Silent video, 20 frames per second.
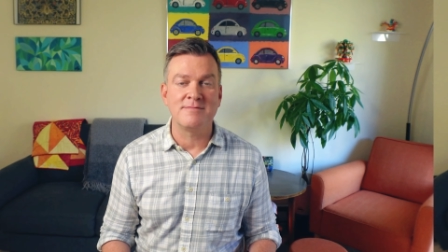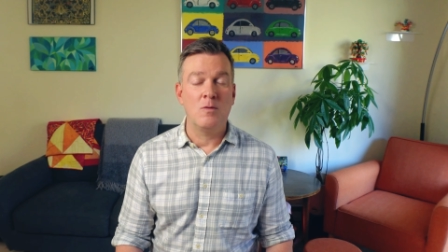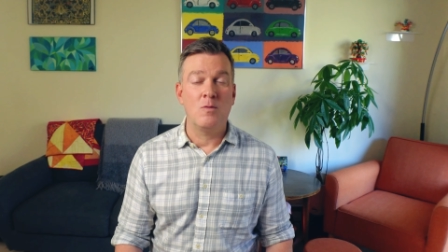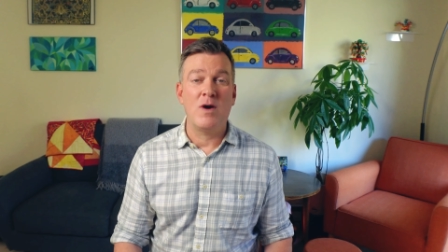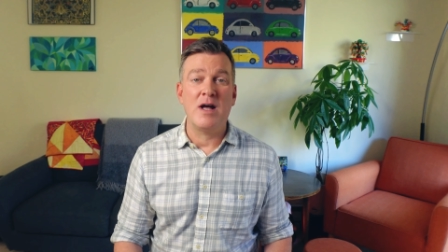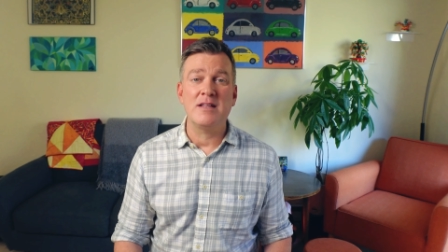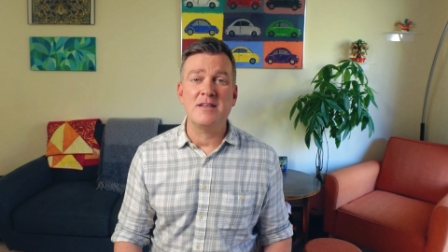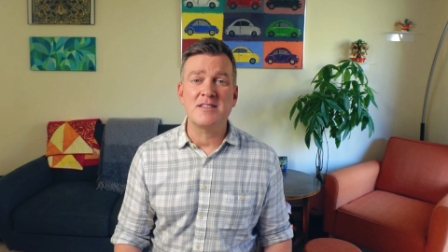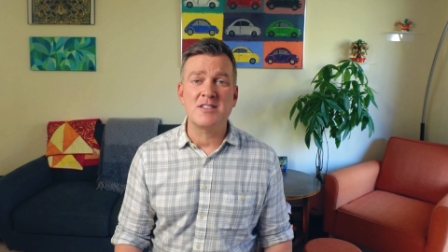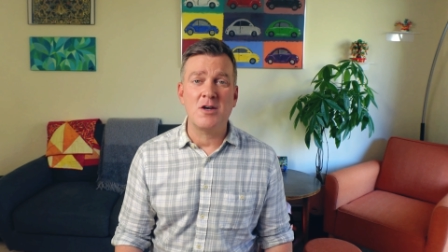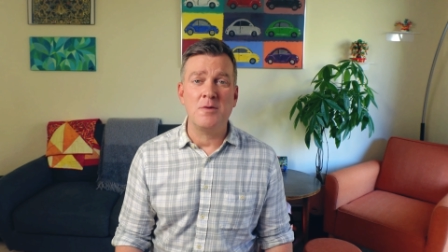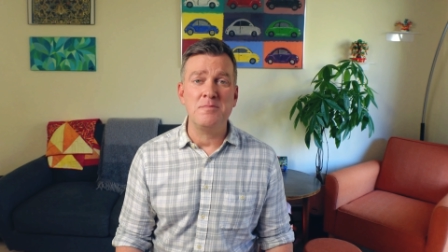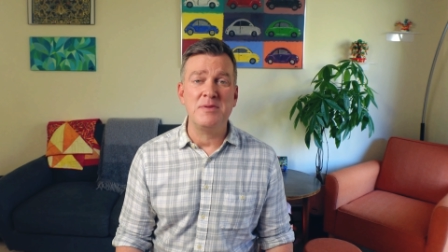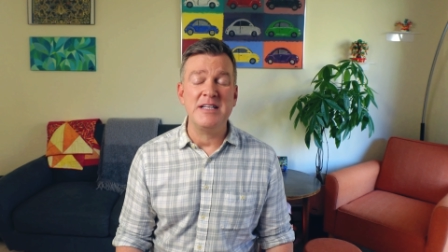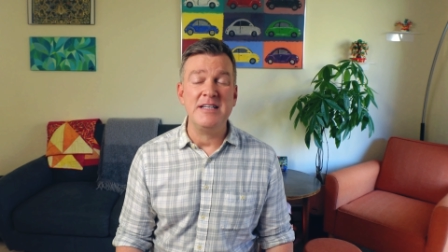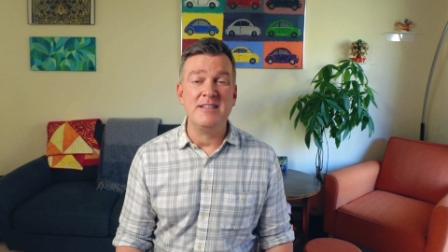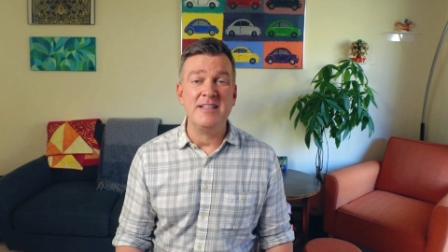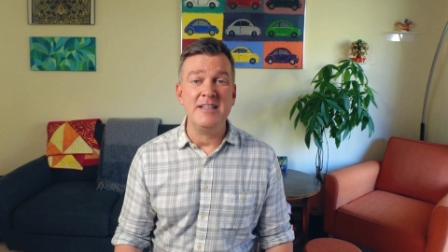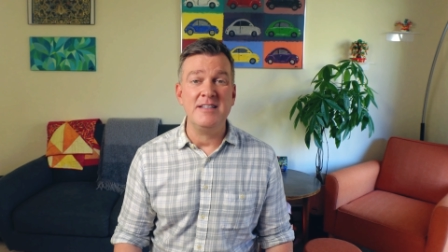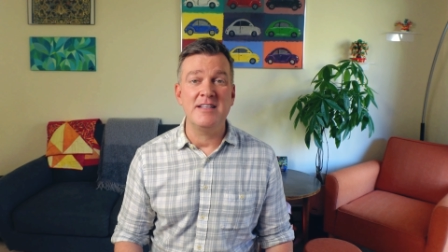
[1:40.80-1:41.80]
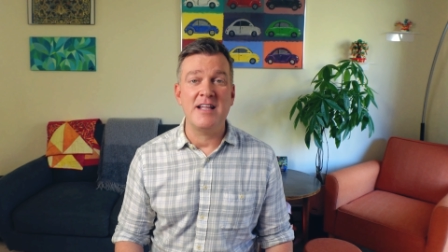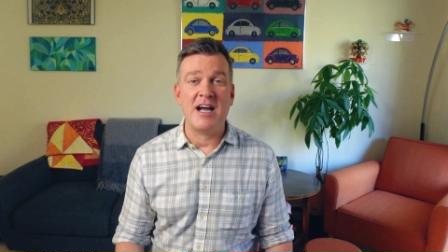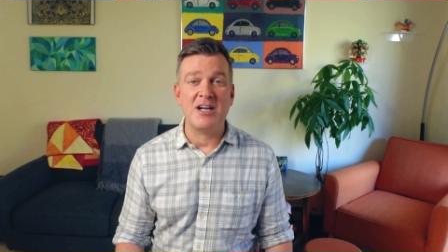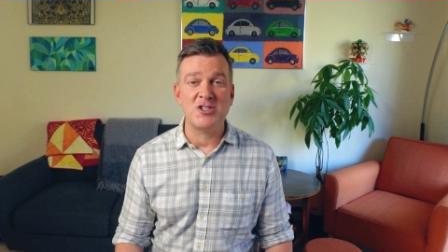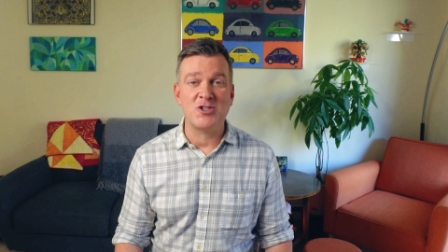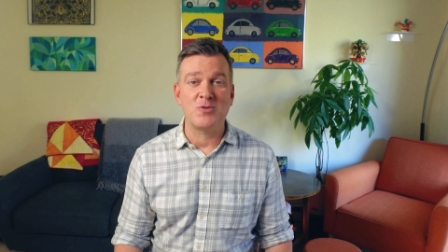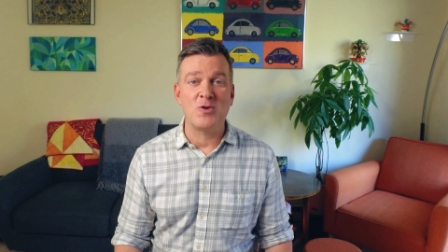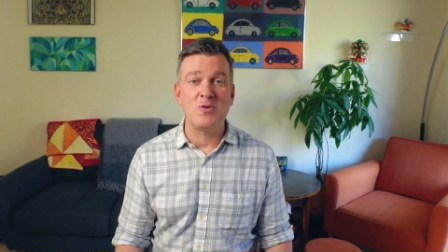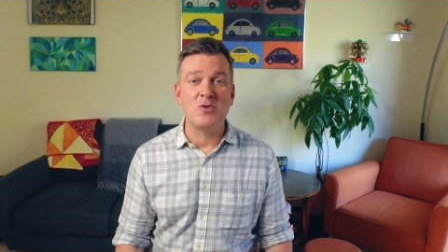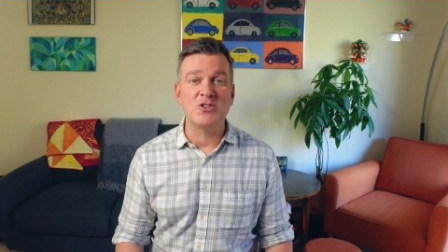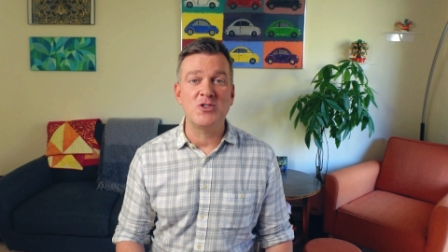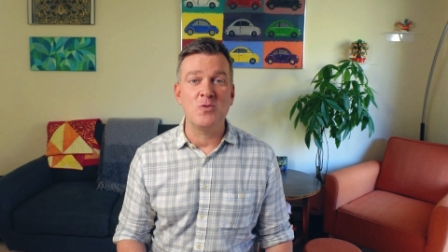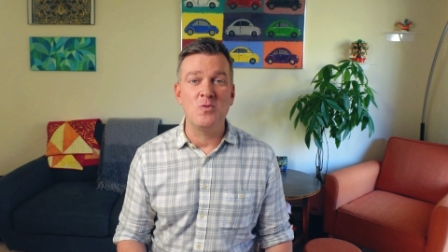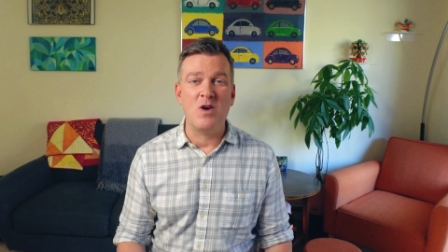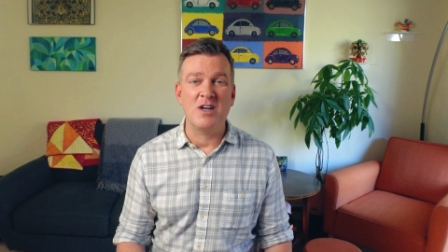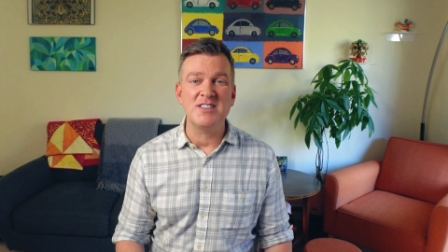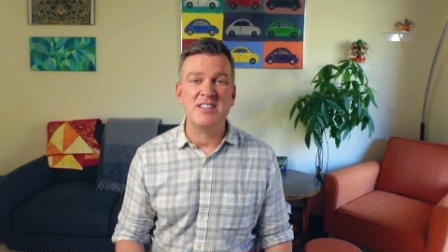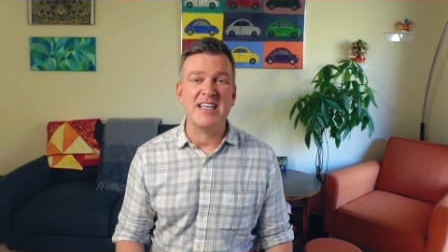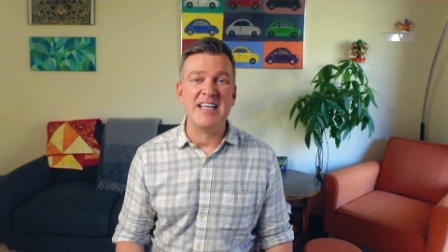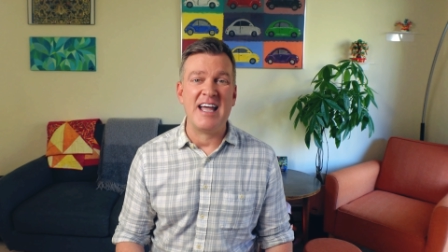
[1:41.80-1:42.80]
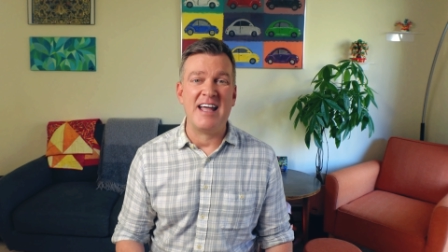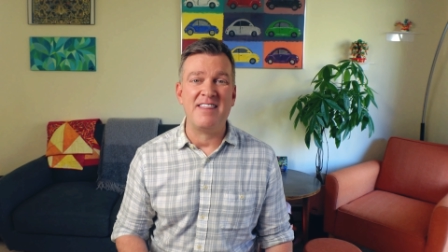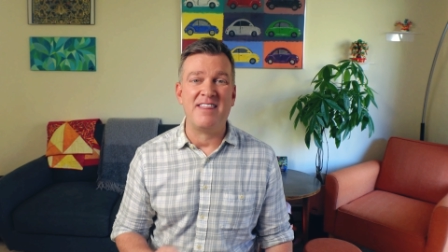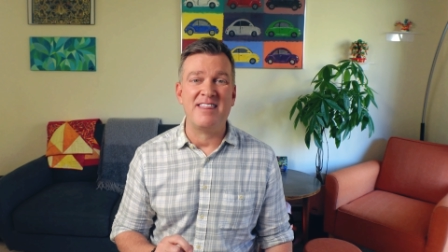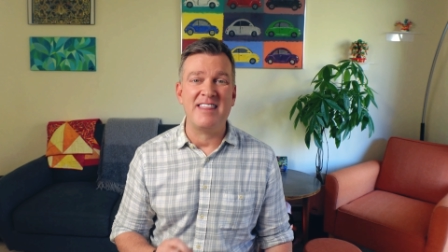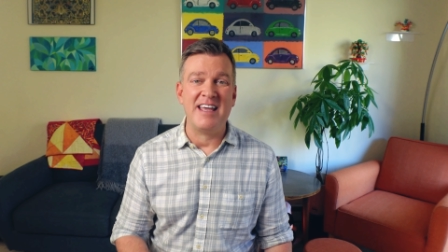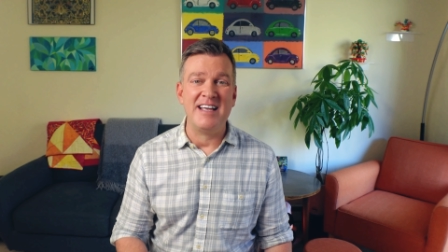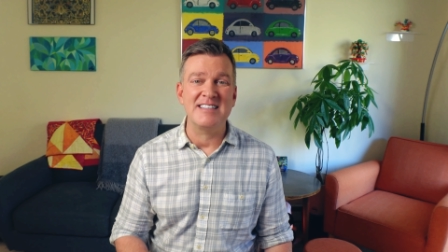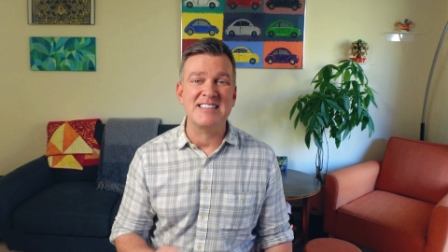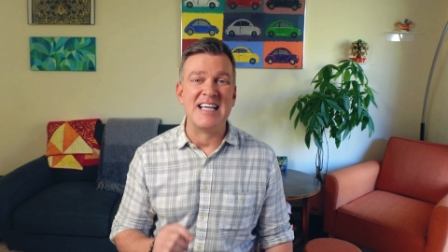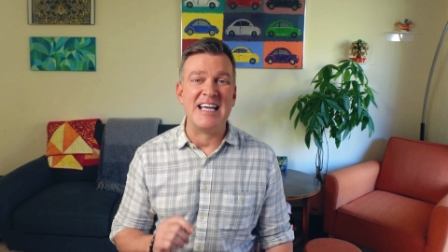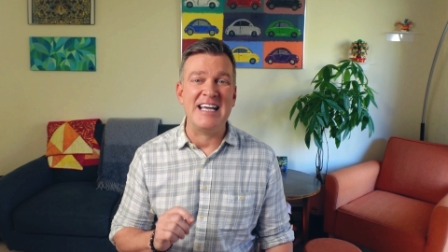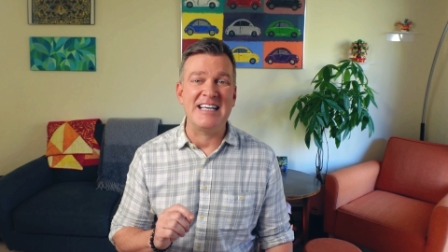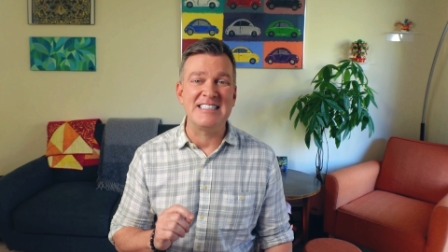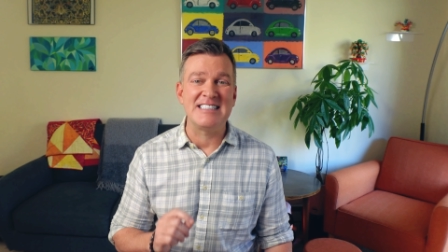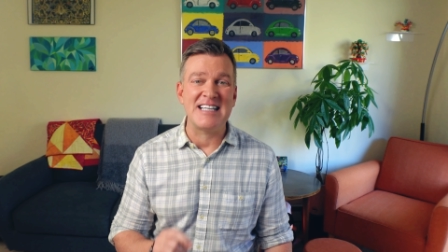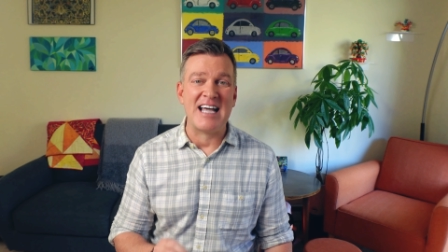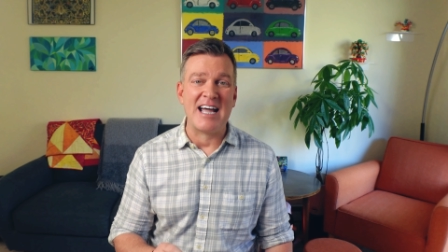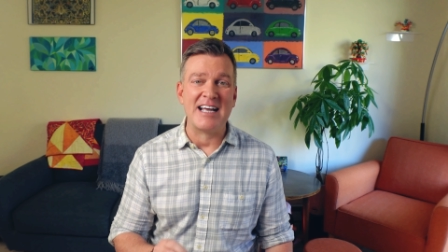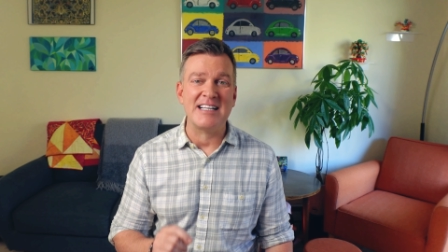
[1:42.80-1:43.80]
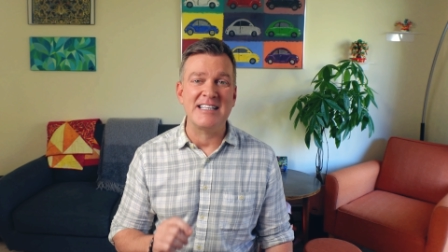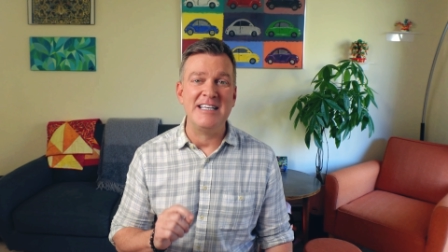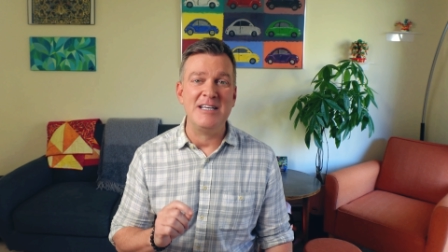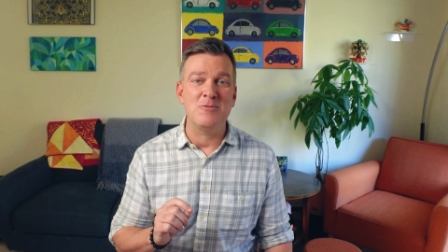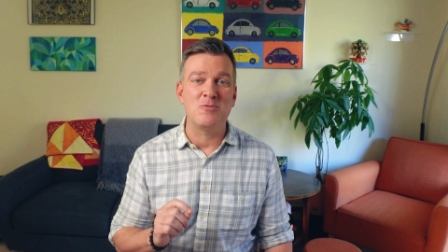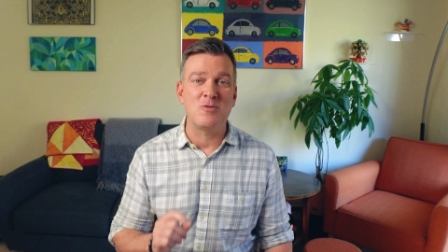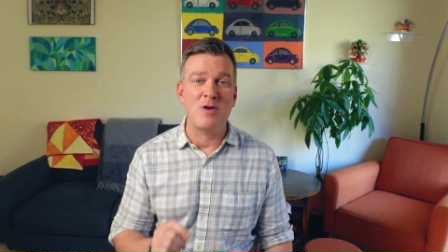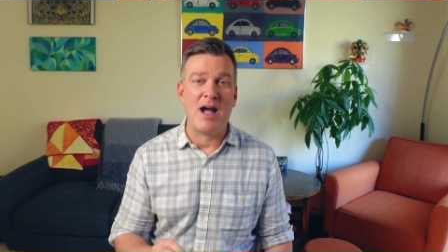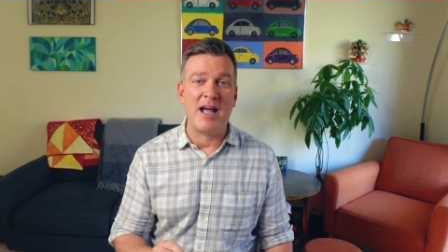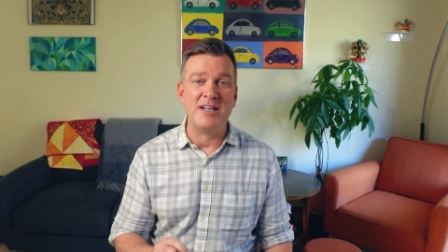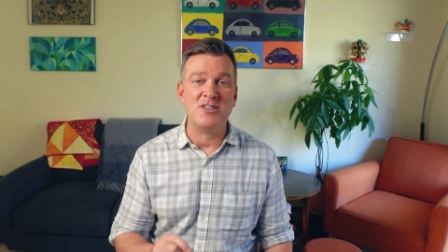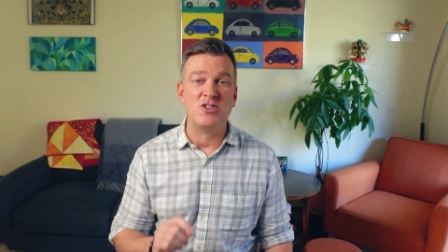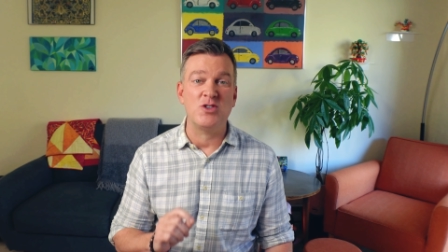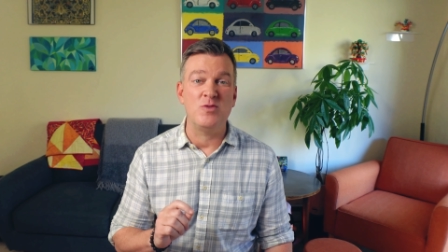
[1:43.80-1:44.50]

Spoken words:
While it's completely natural to want to get things exactly right